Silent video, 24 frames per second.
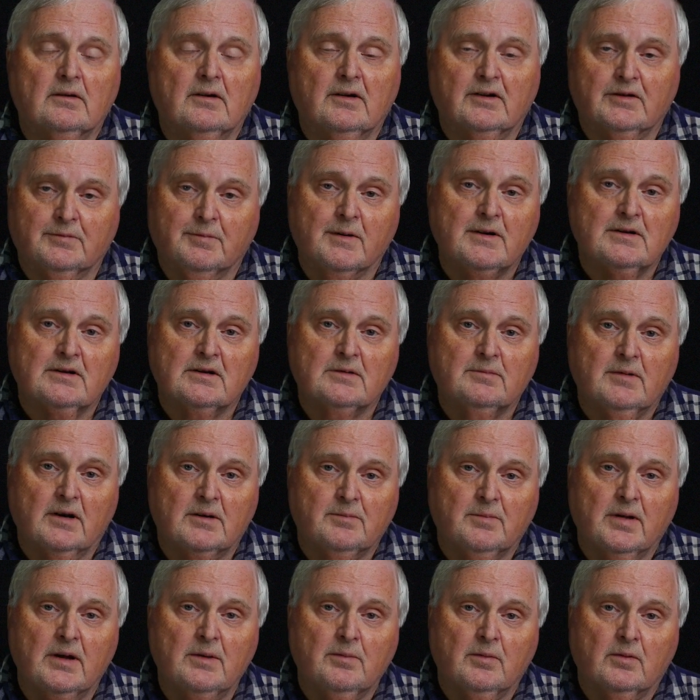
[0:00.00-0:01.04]
especially by
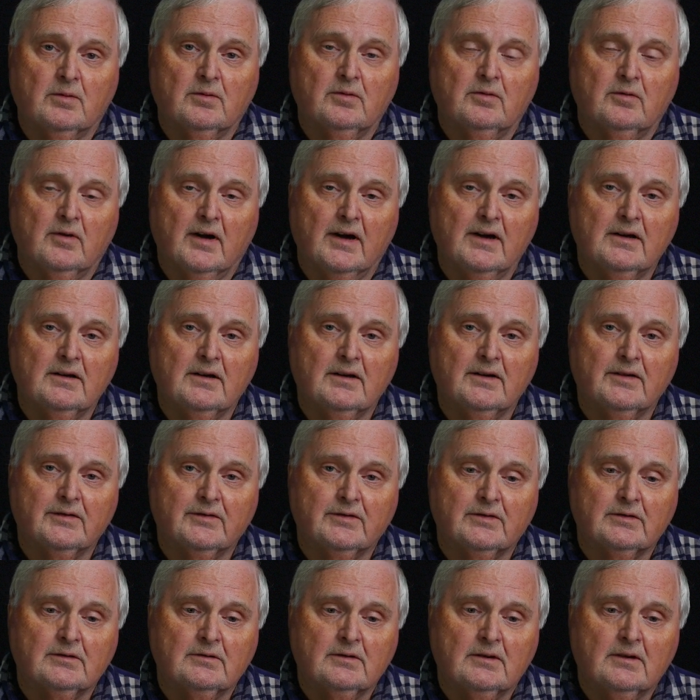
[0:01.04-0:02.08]
people who hate
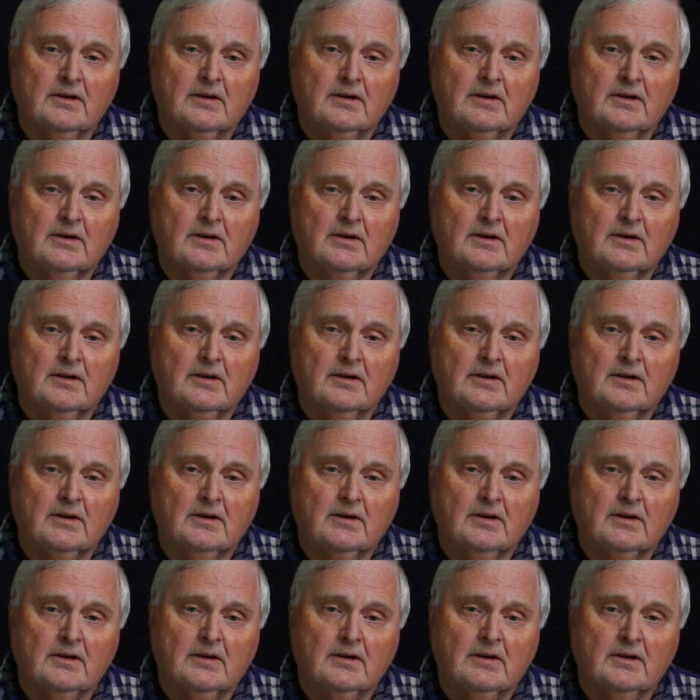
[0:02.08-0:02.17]
us,